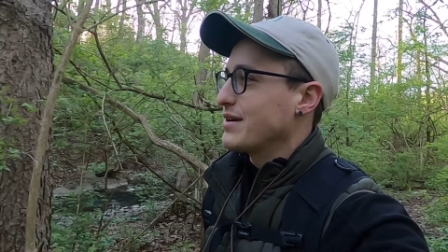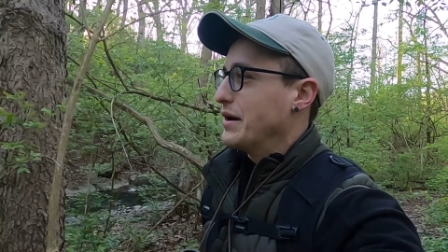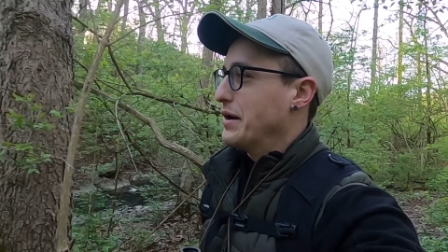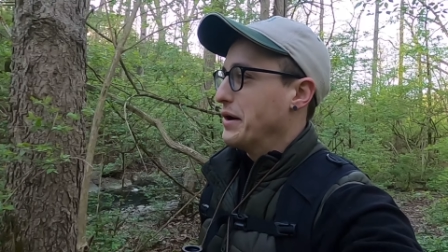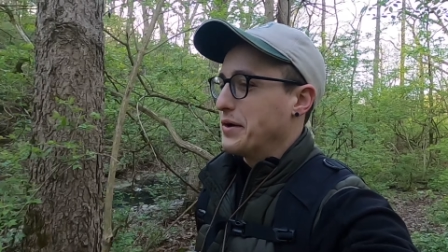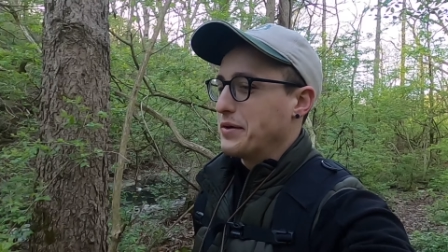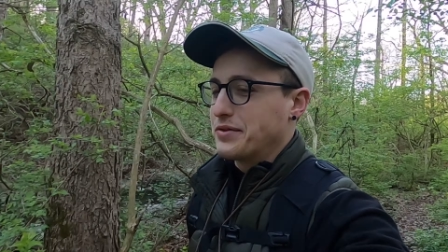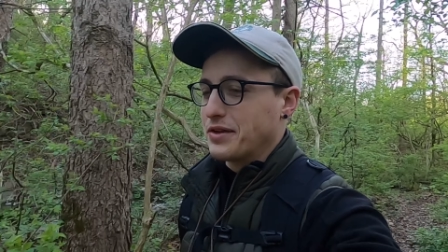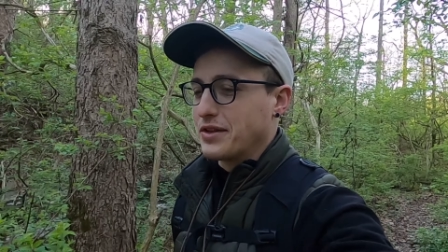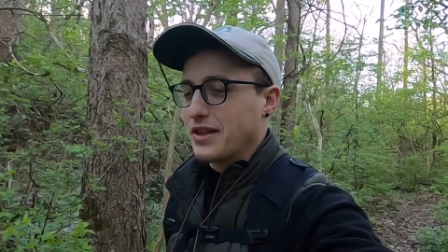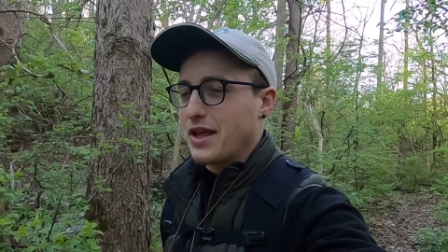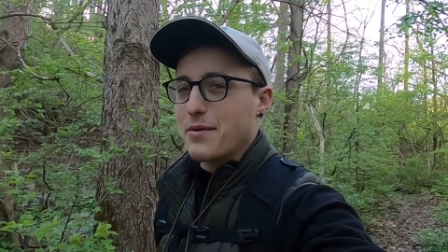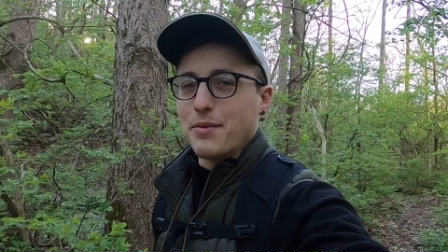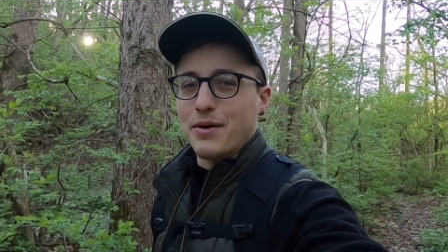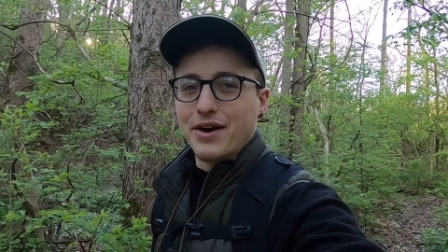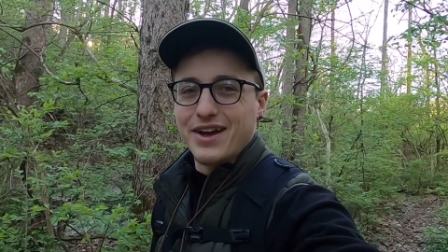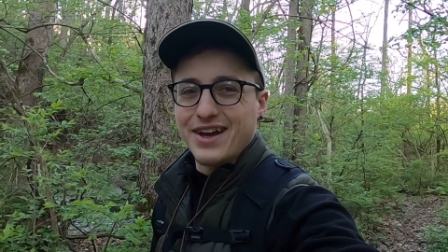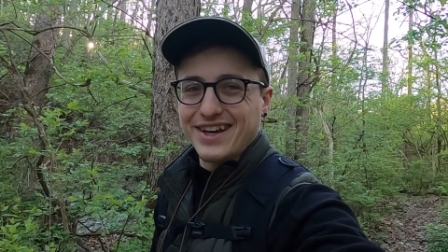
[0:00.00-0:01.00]
uh,
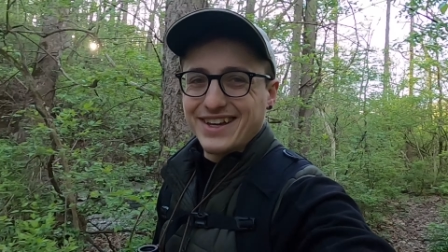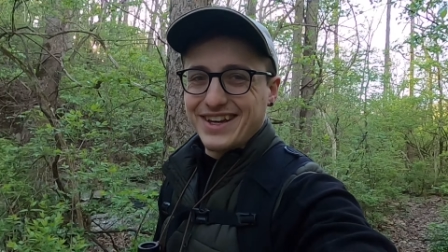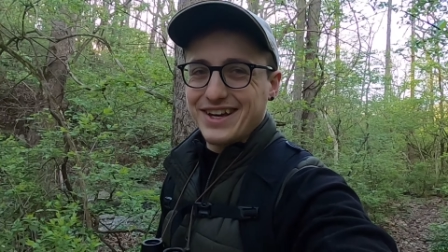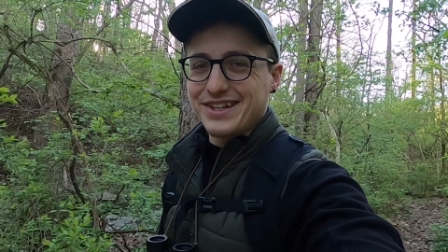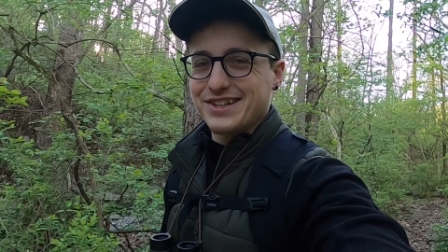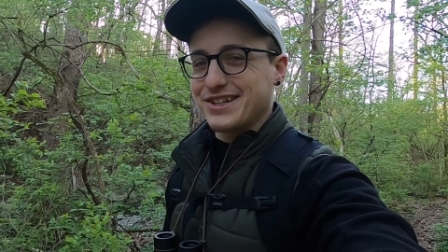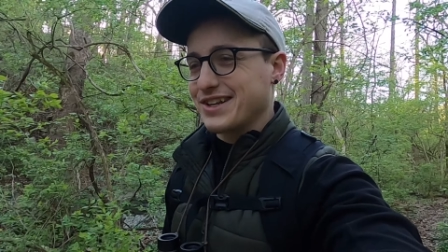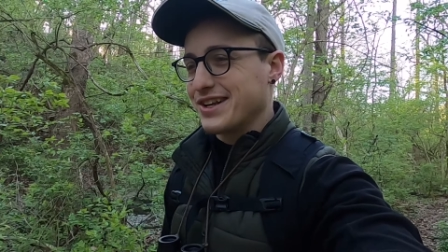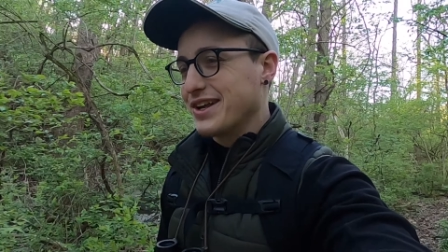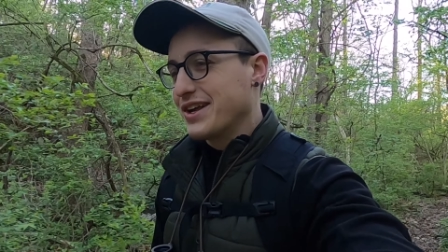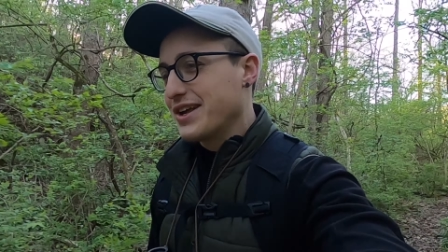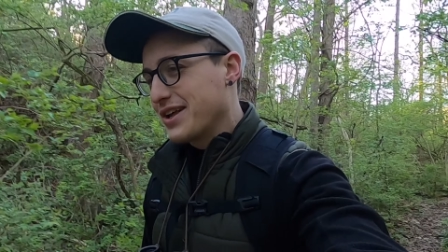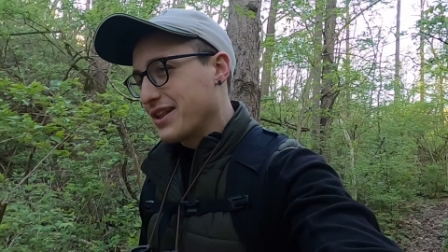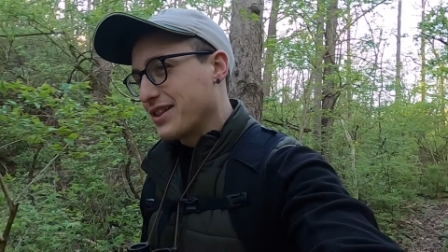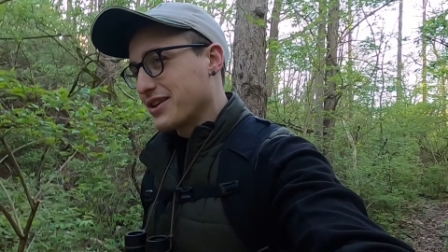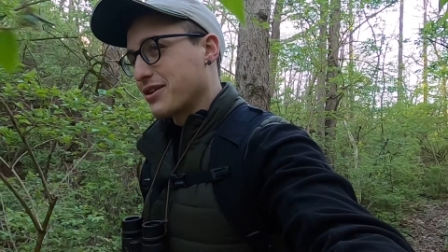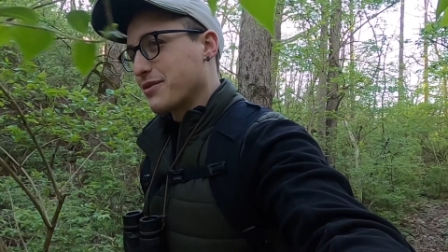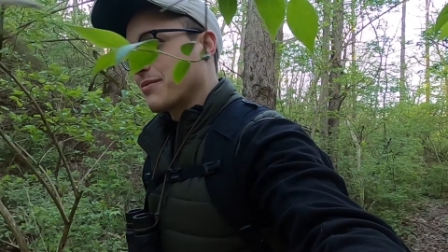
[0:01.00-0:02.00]
dilemma, I guess,
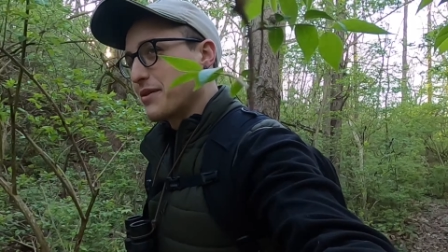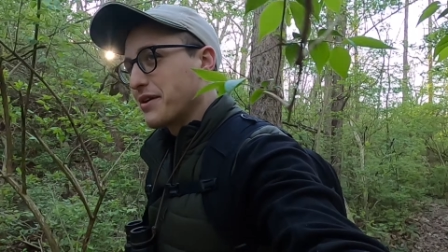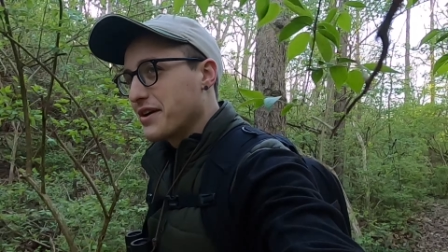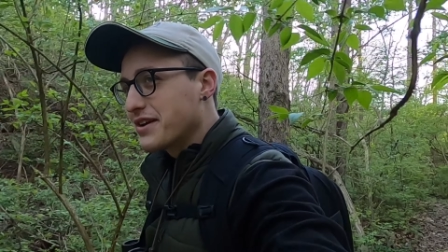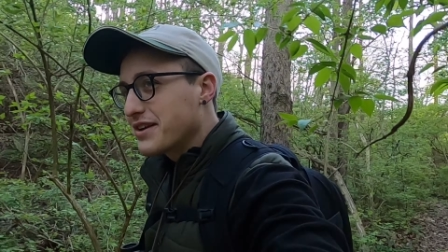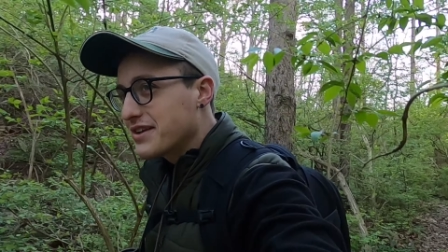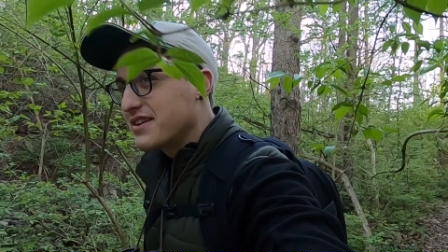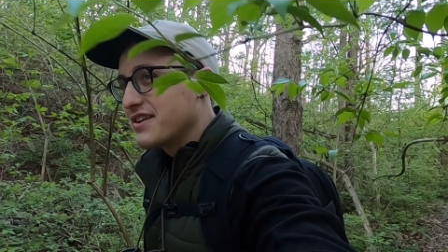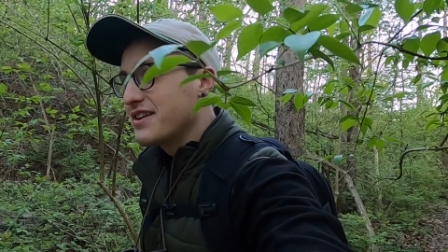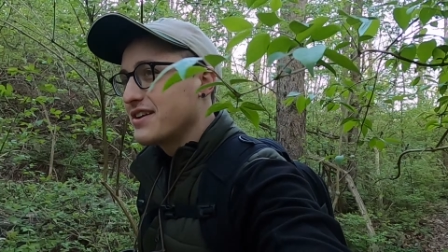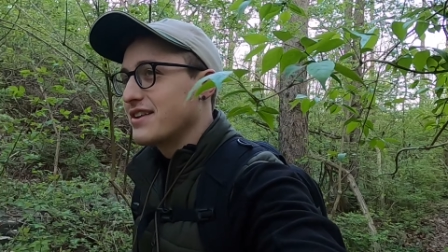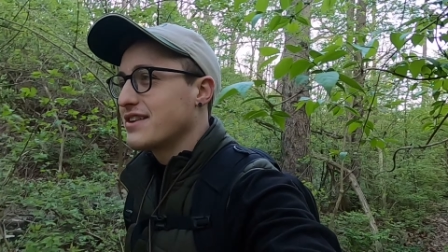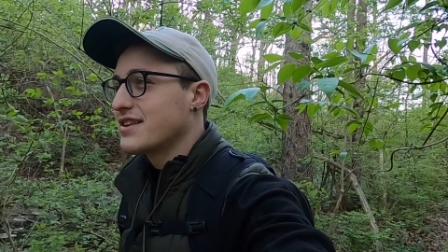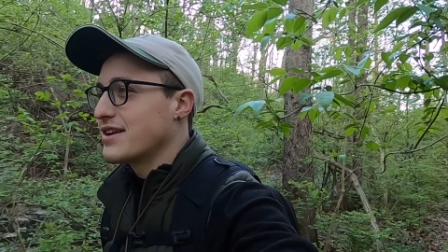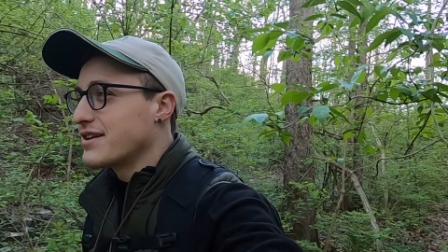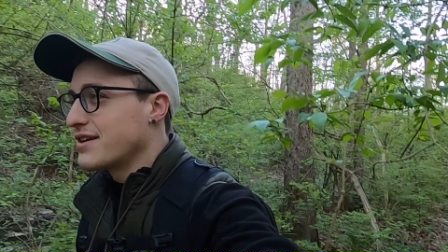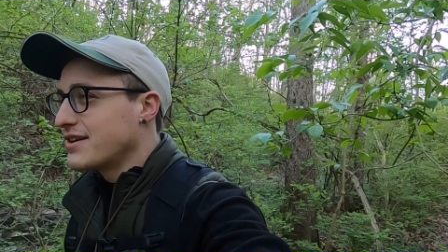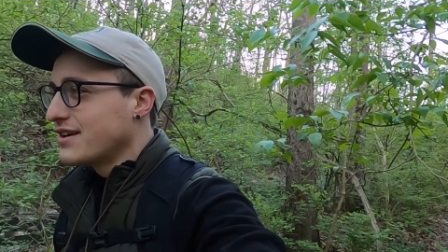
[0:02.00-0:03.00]
a little bit,
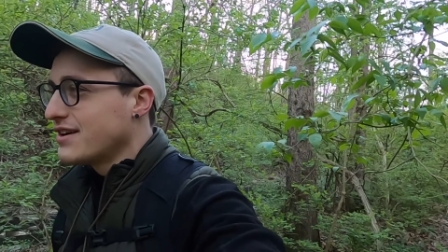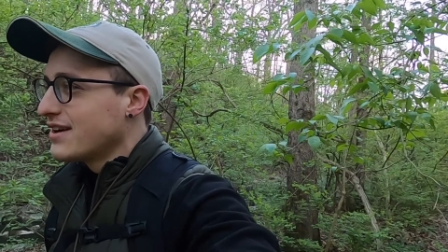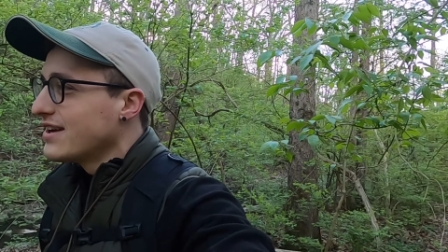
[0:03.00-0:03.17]
you know.